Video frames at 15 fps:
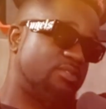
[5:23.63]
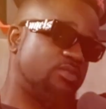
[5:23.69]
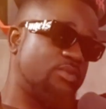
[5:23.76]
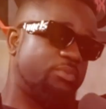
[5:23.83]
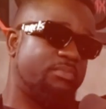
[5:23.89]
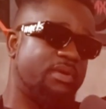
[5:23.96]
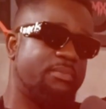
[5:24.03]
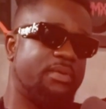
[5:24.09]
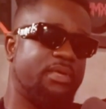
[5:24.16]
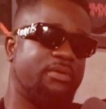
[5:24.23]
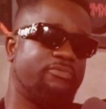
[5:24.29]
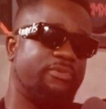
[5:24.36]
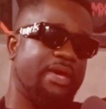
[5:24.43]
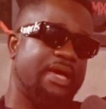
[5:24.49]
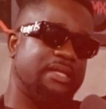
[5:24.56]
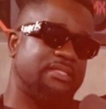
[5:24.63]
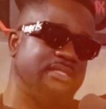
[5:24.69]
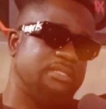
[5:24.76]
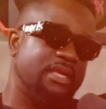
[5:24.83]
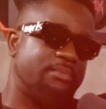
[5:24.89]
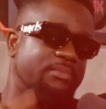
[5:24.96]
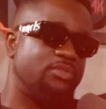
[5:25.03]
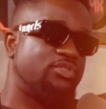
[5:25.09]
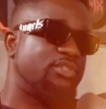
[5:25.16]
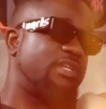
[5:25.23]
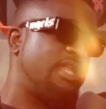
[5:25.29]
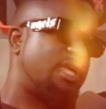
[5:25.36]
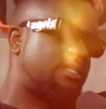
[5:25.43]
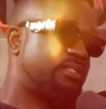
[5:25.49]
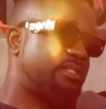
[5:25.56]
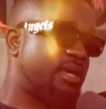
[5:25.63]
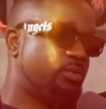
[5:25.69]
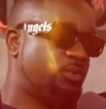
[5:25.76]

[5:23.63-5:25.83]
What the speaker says: So maybe if it had skipped into the next year, I